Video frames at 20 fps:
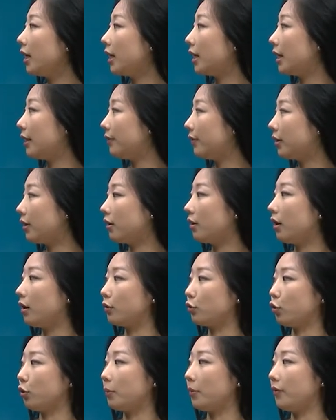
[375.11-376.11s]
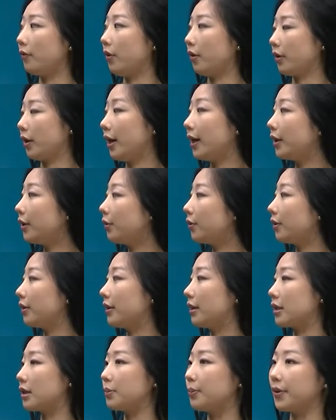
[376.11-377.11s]
even a long dormant volcano could
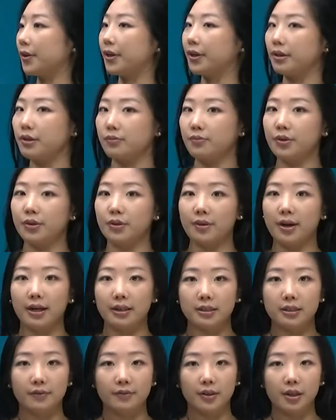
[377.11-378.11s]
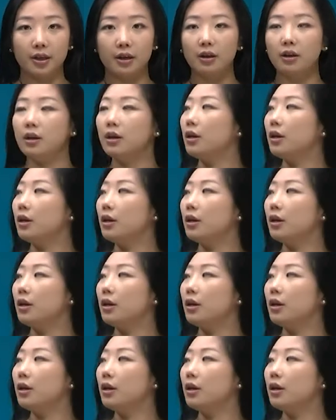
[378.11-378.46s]
experience renewed activity.